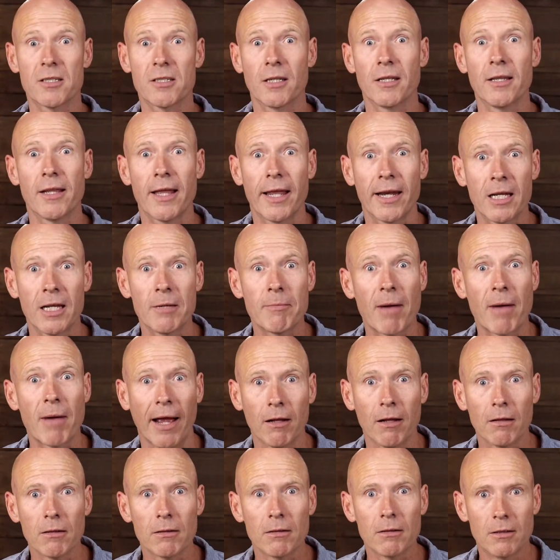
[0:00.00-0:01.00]
send that
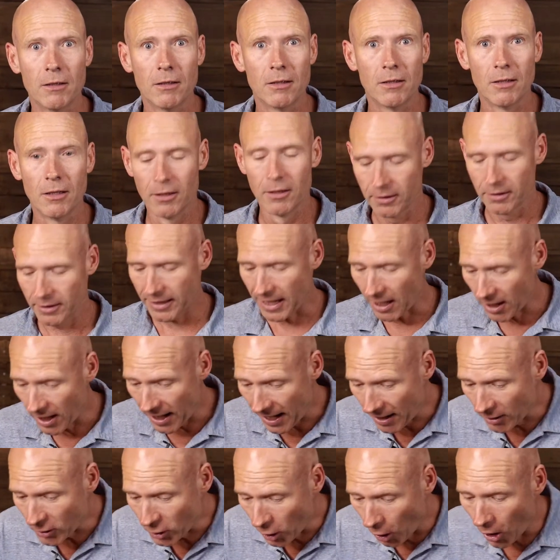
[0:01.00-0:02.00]
email?
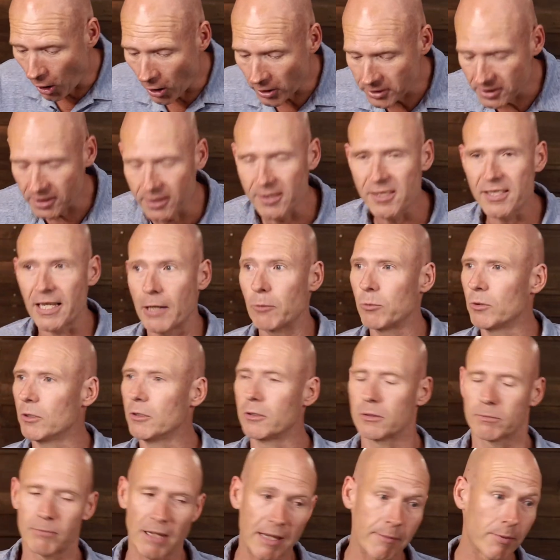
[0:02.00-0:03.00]
Our God didn't say,
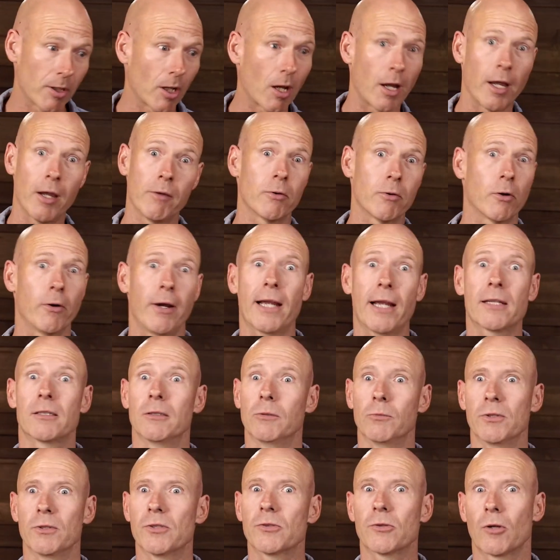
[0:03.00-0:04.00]
well, look, maybe I
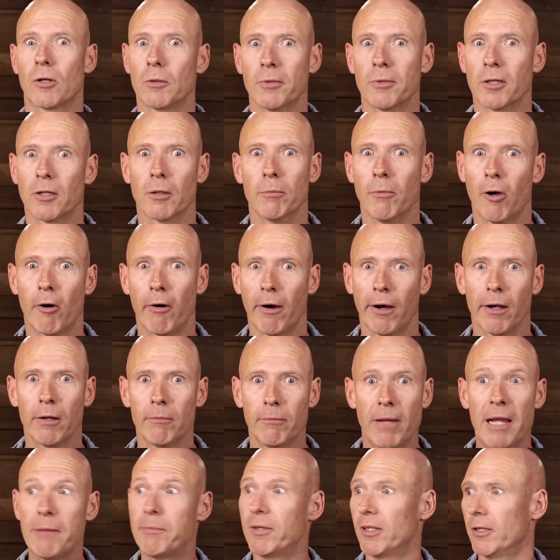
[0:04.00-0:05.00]
overreacted with Sodom and Gomorrah.
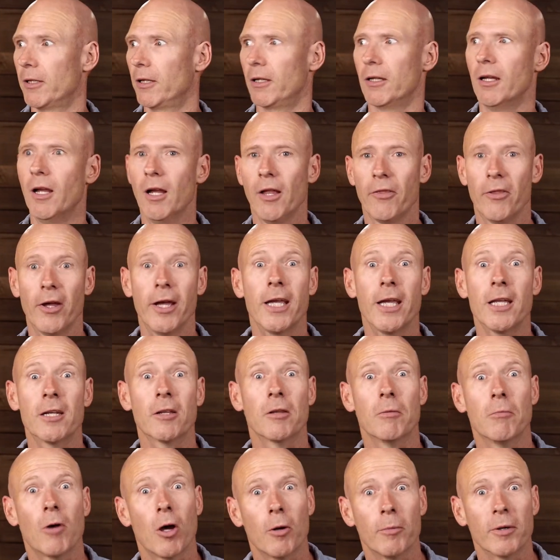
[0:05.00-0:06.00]
Maybe the heat
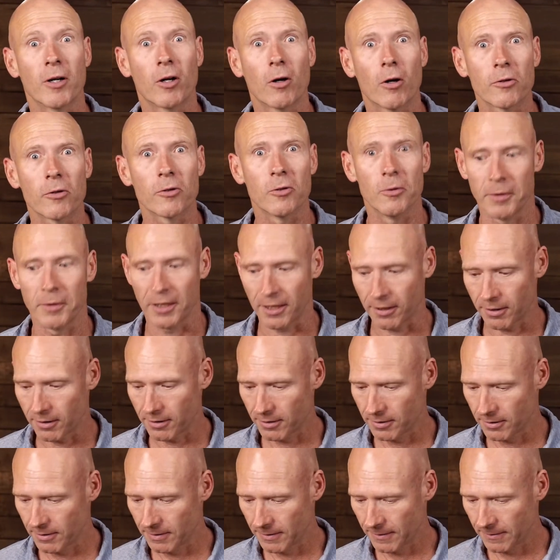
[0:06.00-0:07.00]
of the moment got to me.
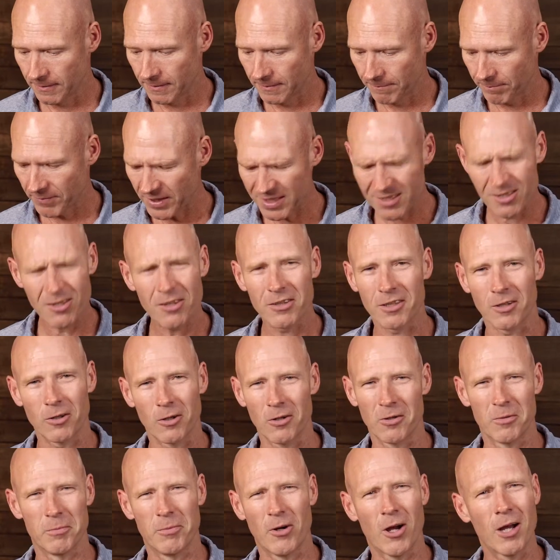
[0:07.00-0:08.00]
That's not the
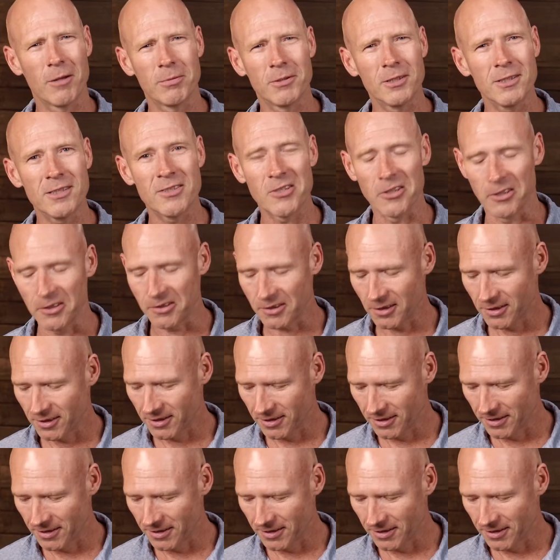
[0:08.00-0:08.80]
God of the Bible, is it?